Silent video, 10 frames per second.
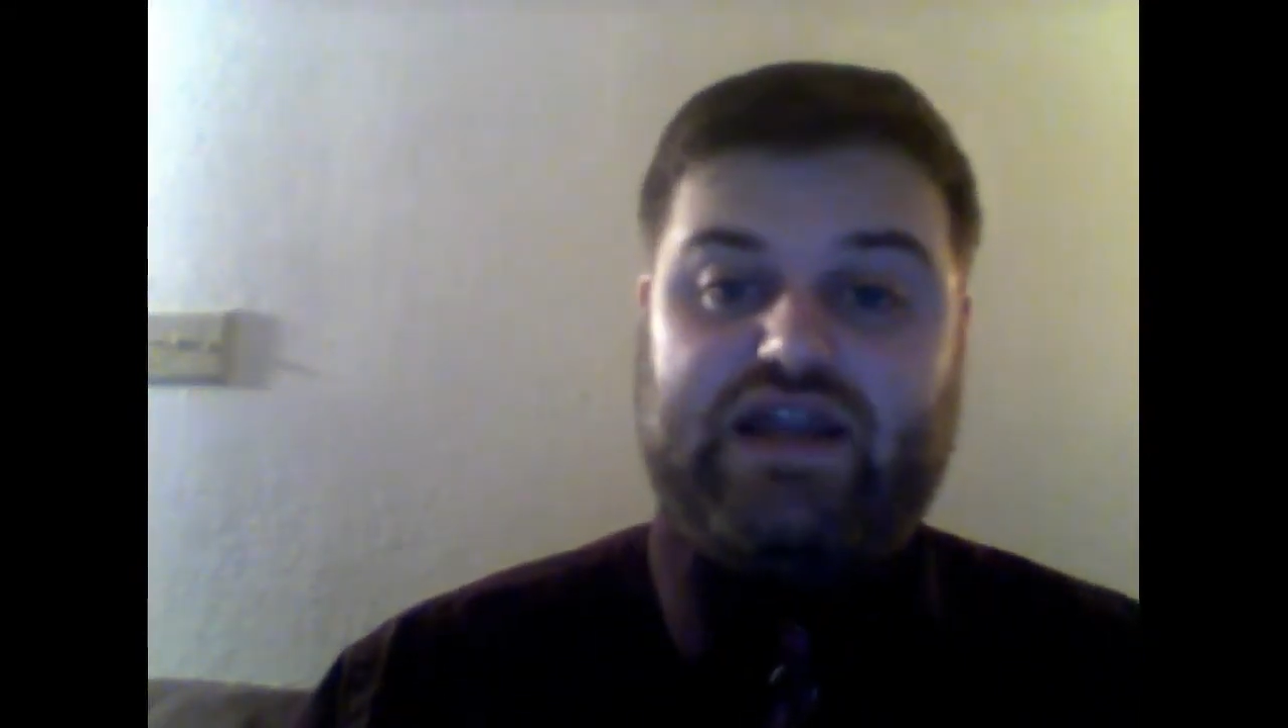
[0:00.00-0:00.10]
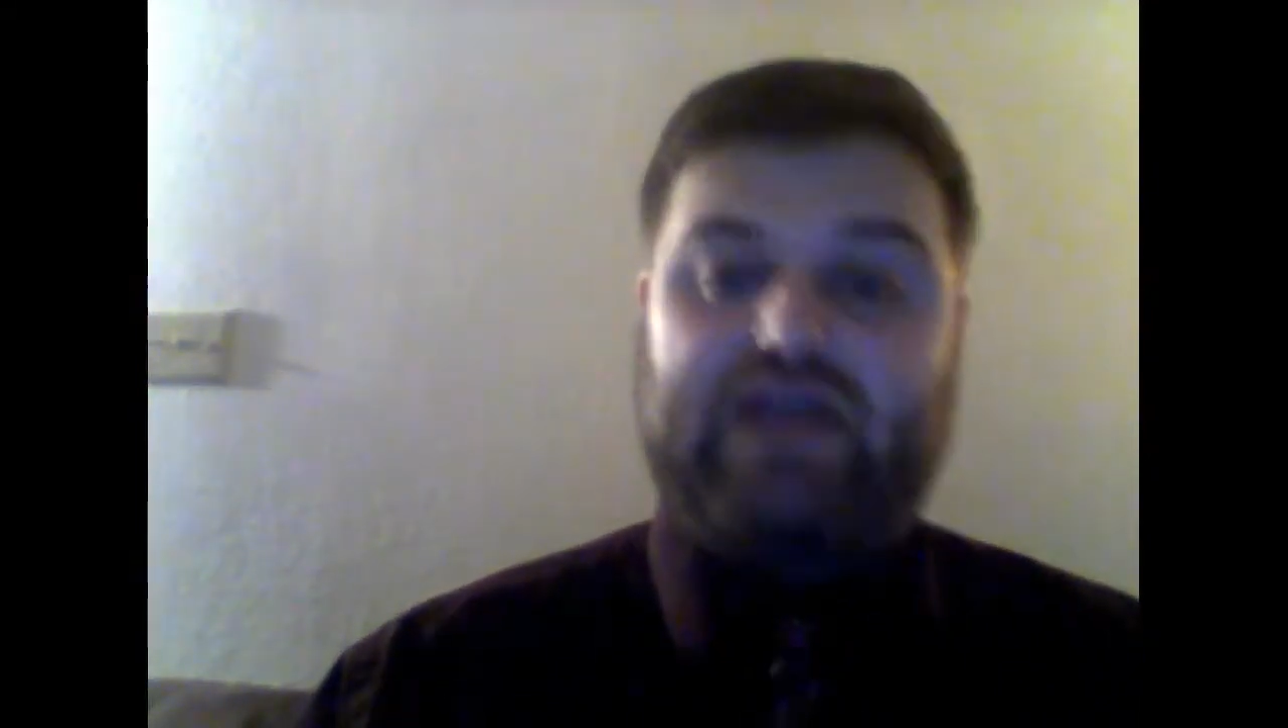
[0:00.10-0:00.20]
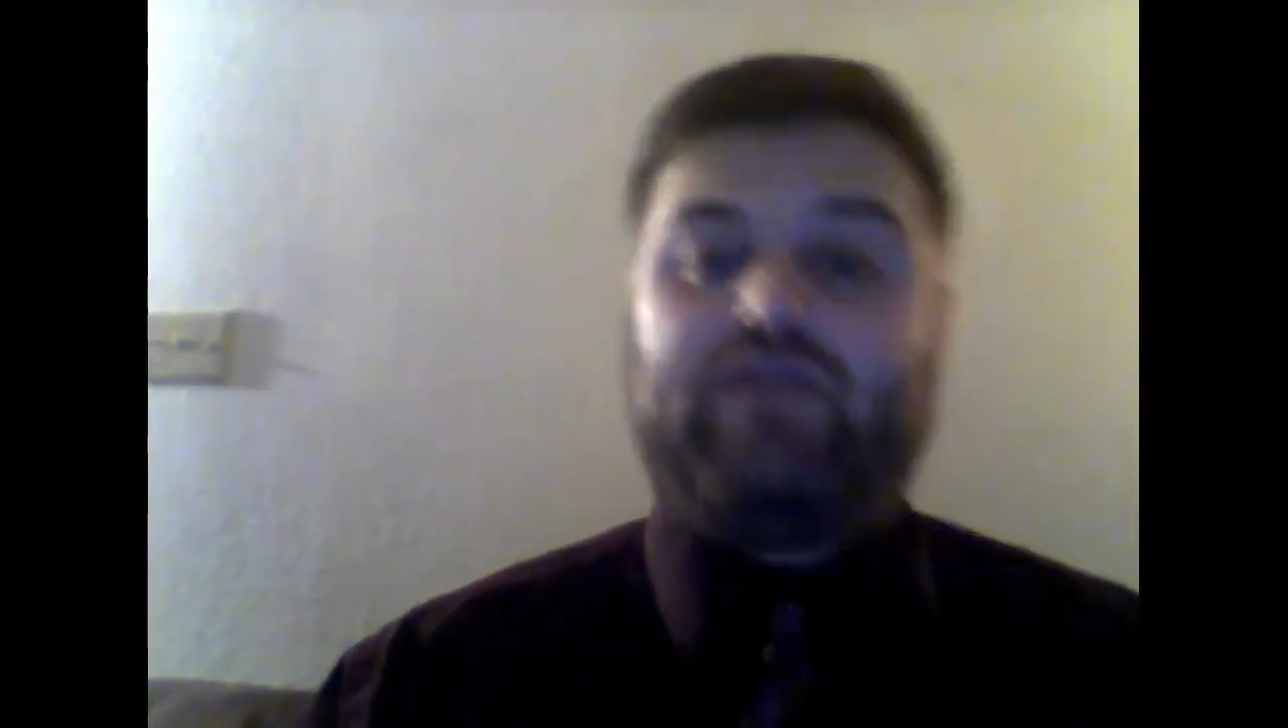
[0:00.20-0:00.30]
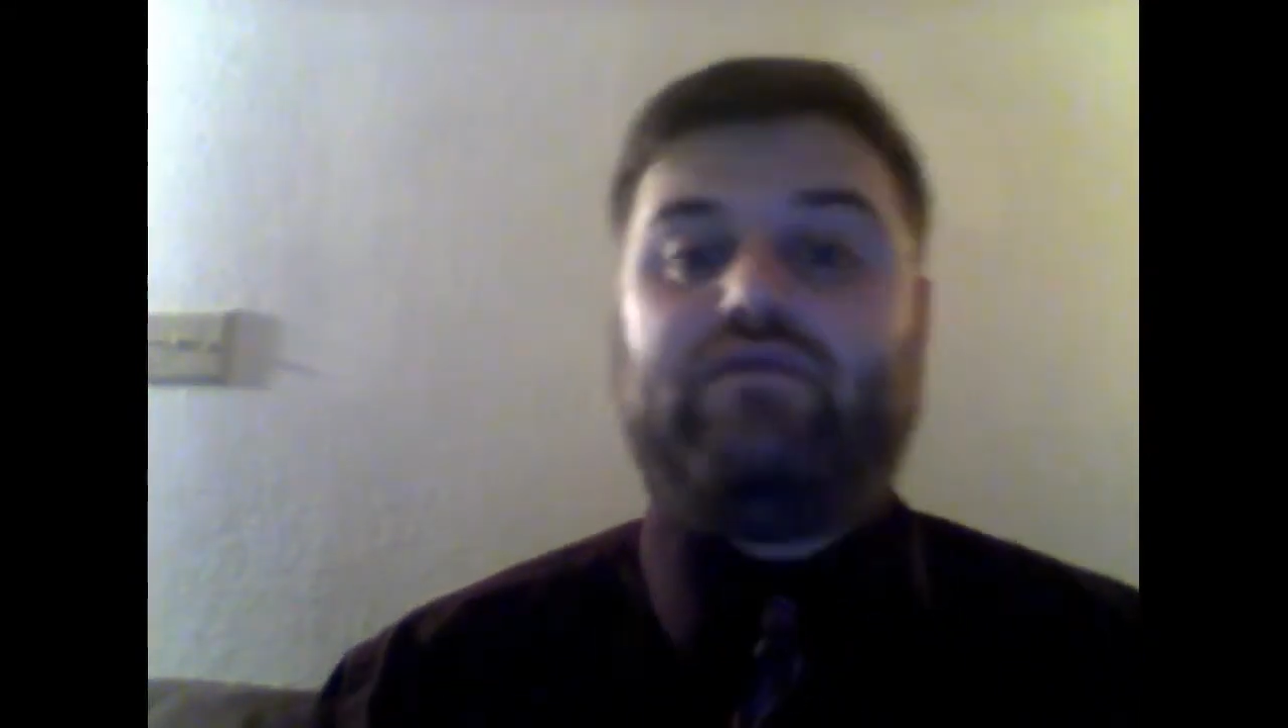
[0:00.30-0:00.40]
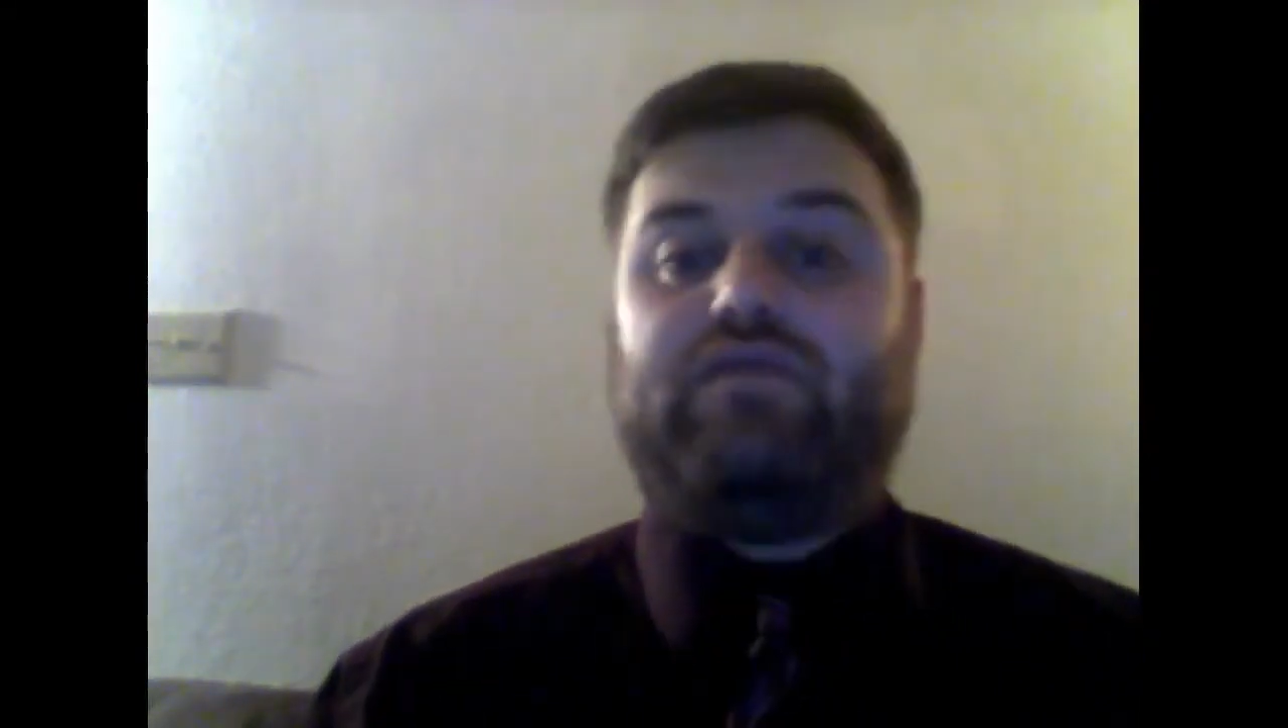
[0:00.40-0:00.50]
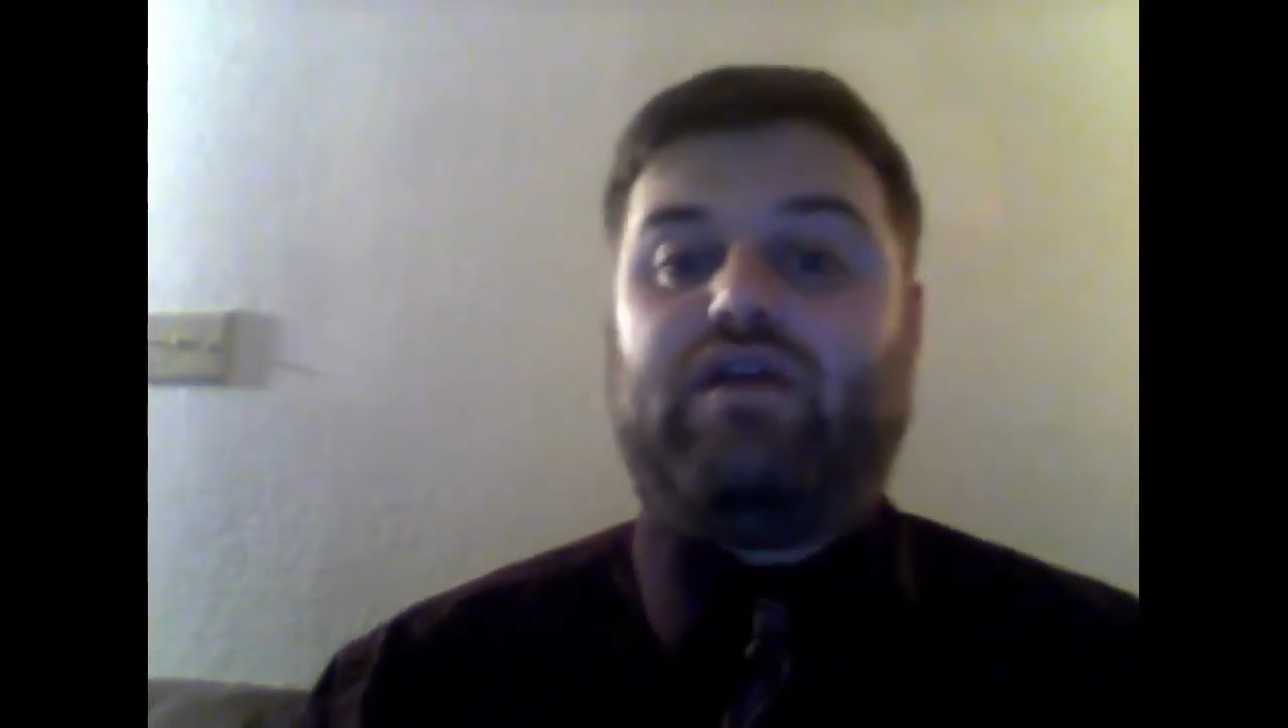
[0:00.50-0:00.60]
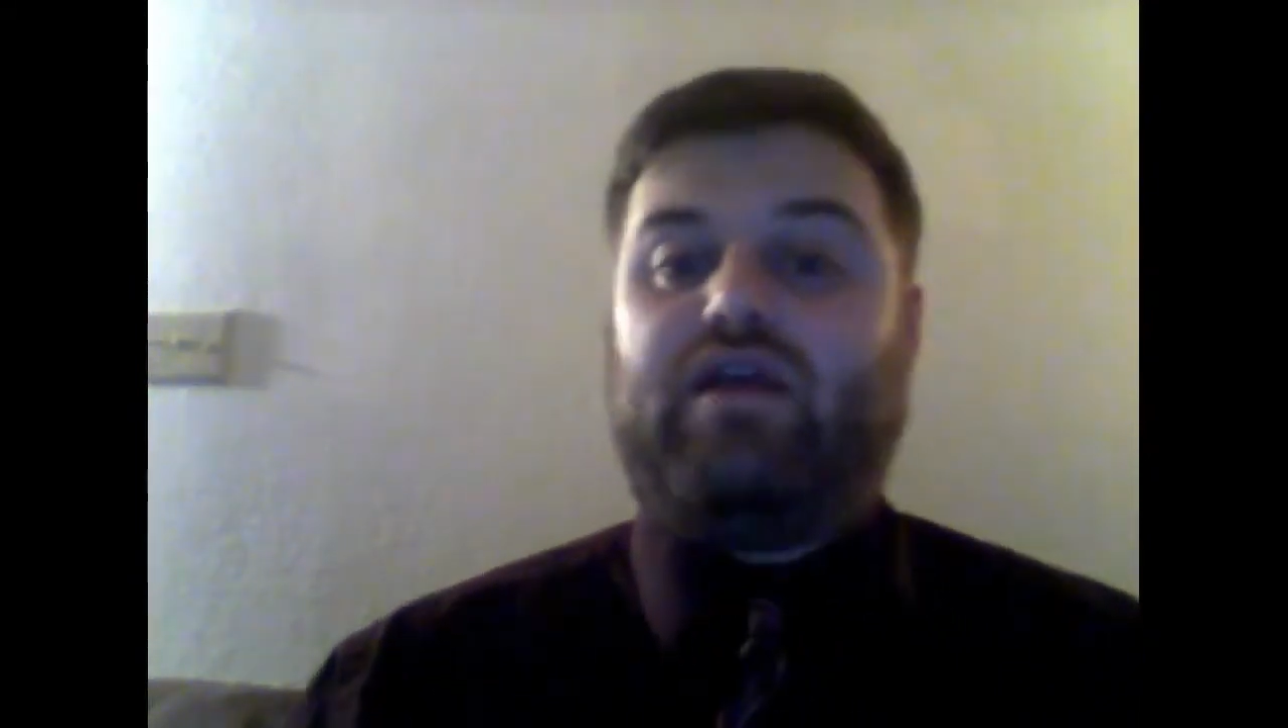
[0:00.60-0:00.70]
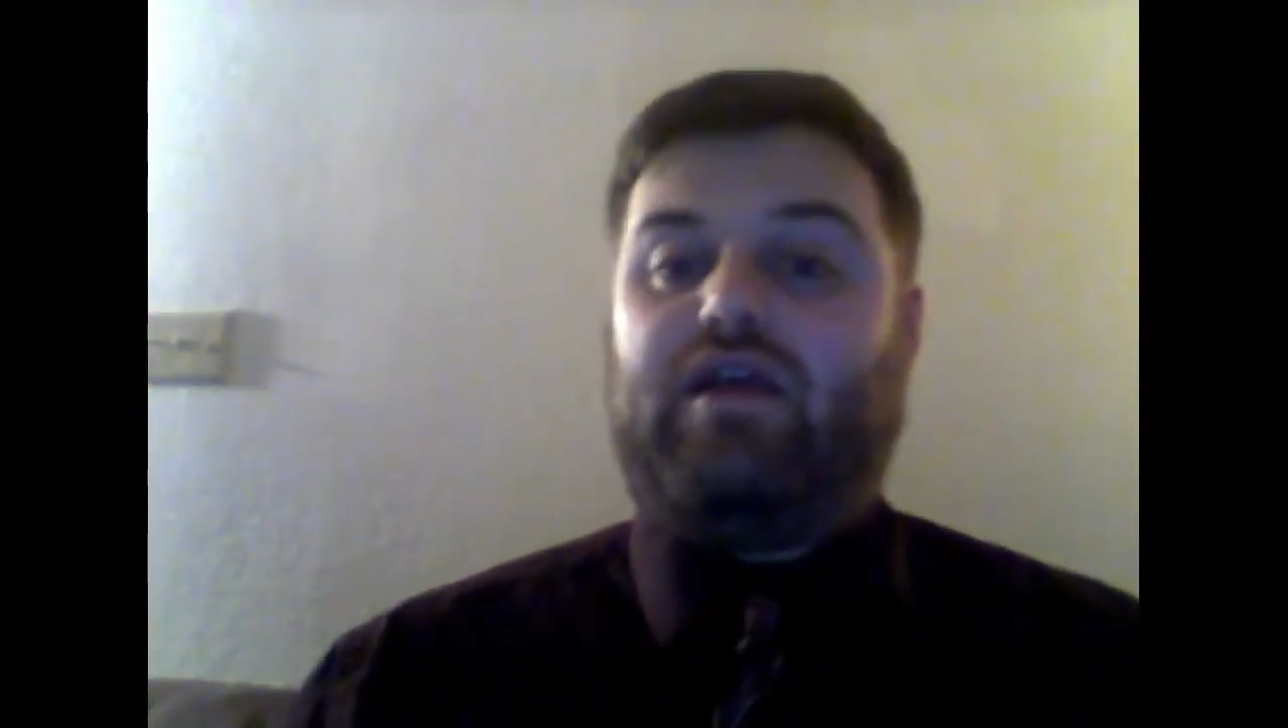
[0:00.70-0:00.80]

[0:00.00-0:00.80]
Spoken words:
down,